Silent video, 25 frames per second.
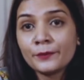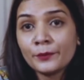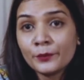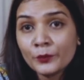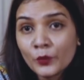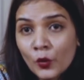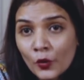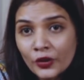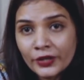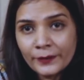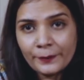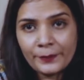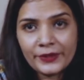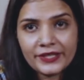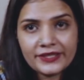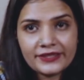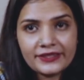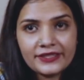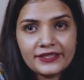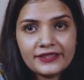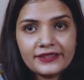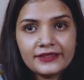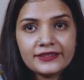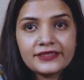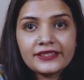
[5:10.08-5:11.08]
more
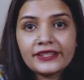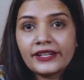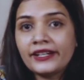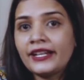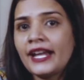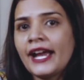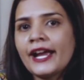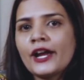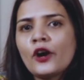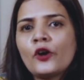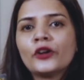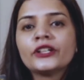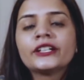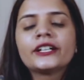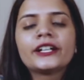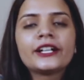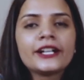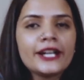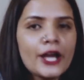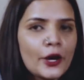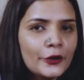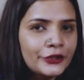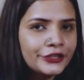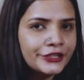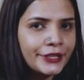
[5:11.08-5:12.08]
businesses rely on
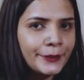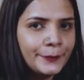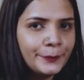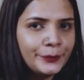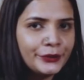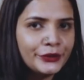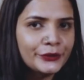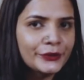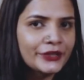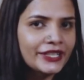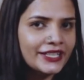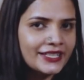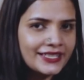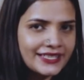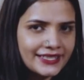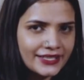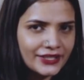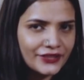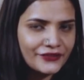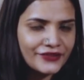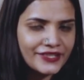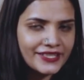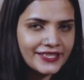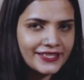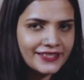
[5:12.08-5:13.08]
cloud computing
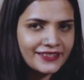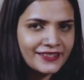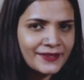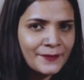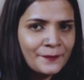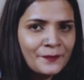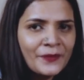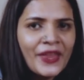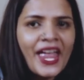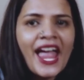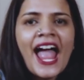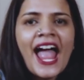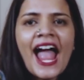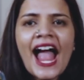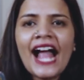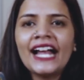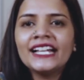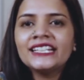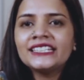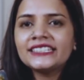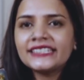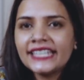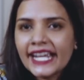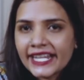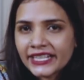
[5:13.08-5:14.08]
services.
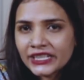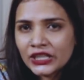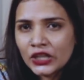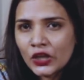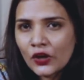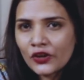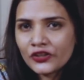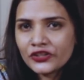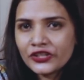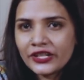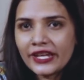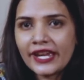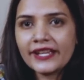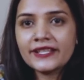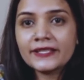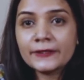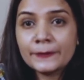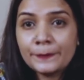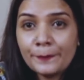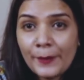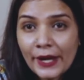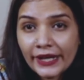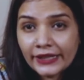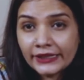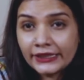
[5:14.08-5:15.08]
And technology
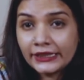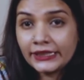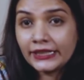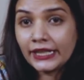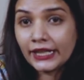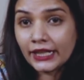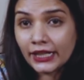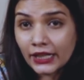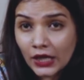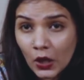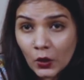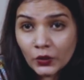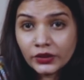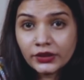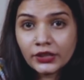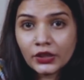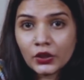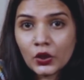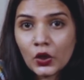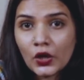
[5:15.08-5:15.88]
expected around the